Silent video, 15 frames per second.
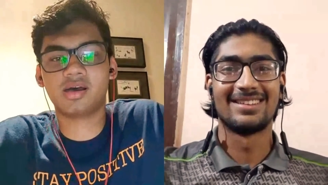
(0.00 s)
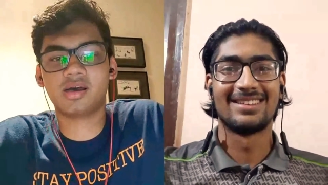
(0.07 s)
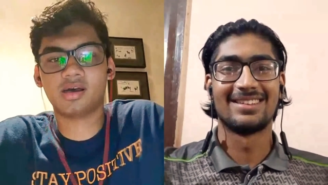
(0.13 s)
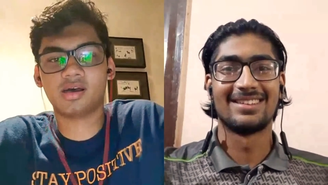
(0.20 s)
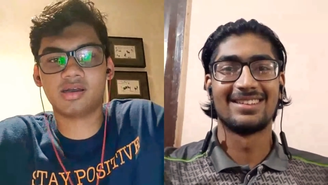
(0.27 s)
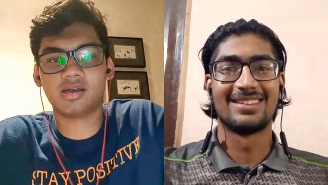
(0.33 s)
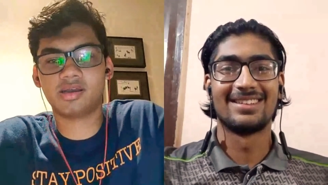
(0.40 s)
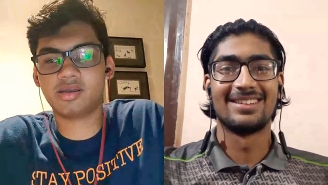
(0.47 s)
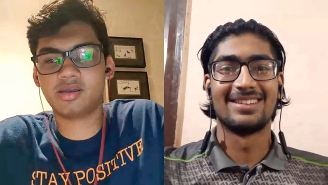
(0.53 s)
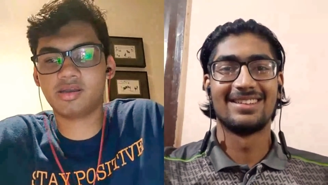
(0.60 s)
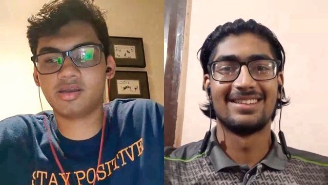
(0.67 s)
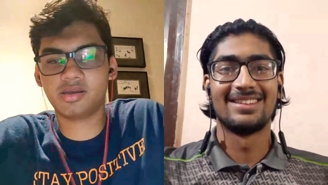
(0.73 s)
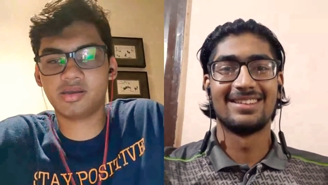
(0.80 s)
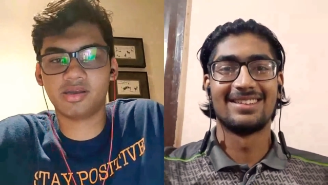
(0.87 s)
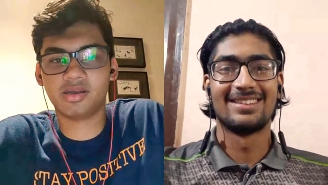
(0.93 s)

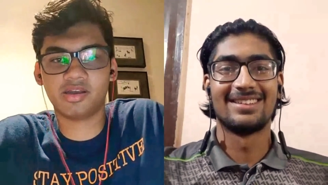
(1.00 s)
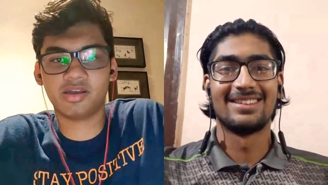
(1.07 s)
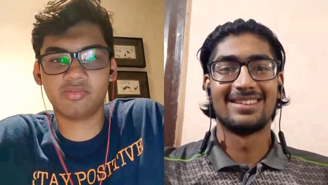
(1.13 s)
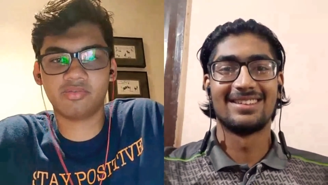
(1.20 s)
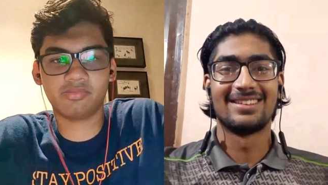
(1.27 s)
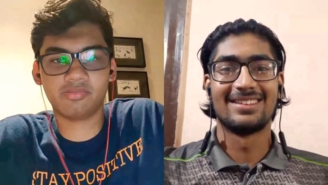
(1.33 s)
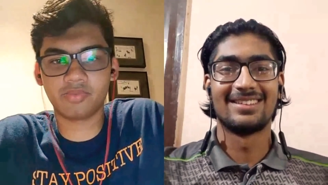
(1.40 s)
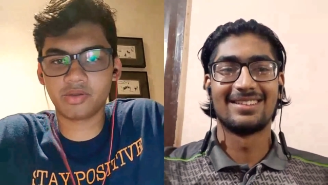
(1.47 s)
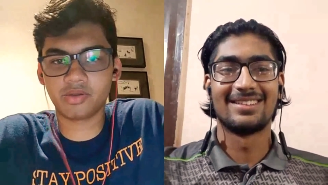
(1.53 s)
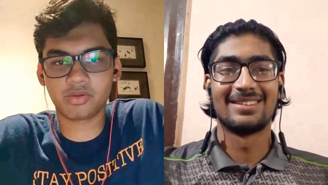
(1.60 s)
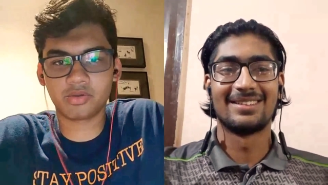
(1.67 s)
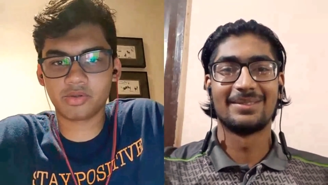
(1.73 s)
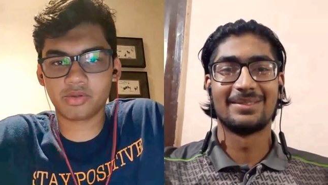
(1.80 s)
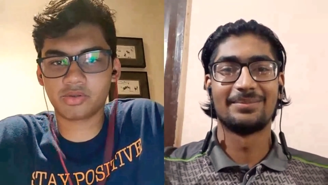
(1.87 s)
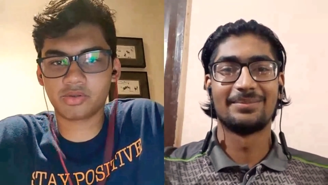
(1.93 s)
Speaker 1: I have
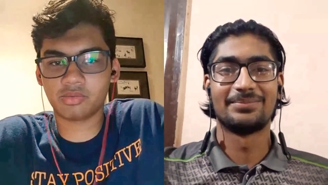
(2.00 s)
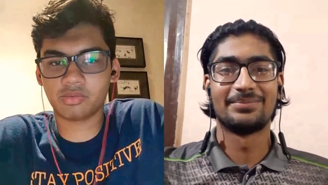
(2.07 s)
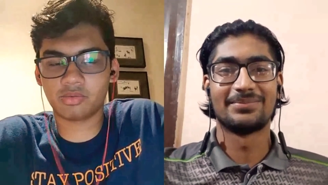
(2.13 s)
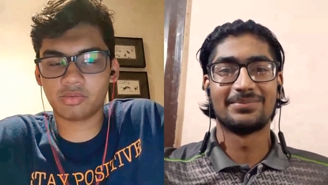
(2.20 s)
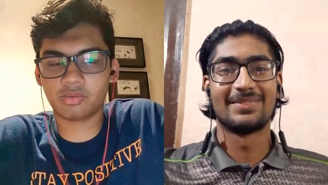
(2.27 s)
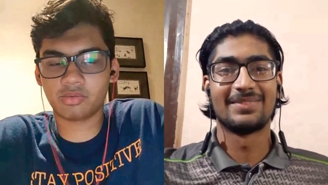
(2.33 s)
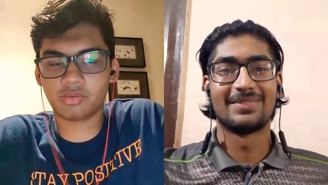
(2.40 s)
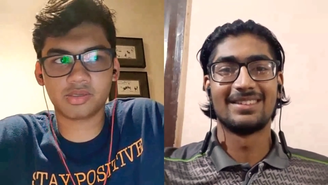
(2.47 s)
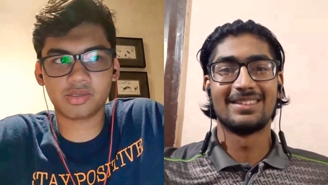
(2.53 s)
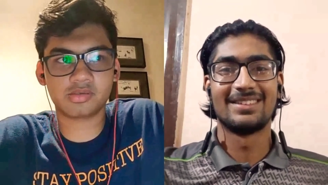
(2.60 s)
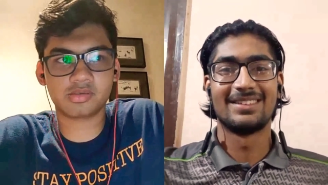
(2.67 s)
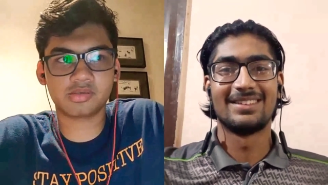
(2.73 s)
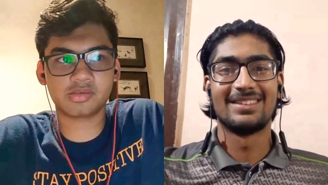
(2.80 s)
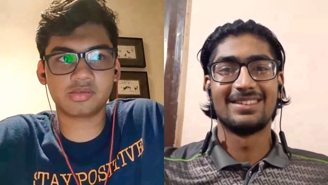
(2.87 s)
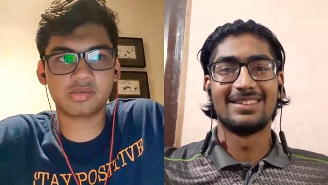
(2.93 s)
been doing
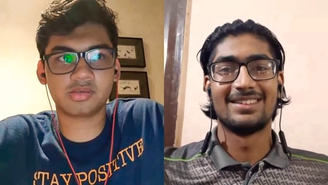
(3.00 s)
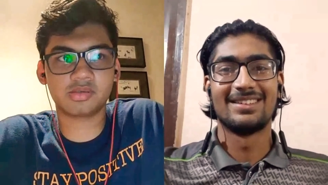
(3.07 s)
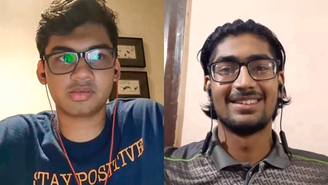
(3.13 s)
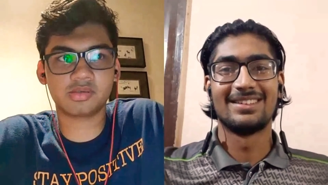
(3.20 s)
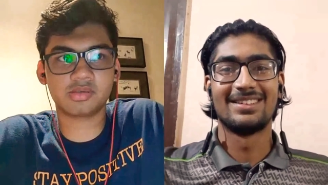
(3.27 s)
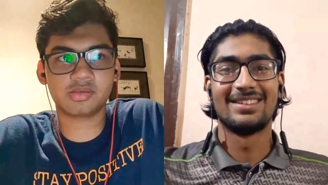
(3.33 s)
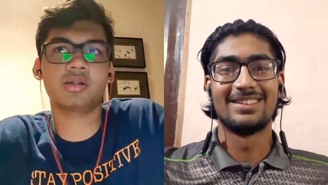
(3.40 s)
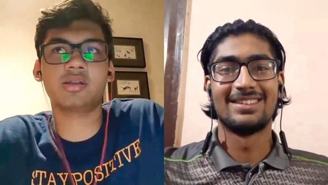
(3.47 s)
robotics.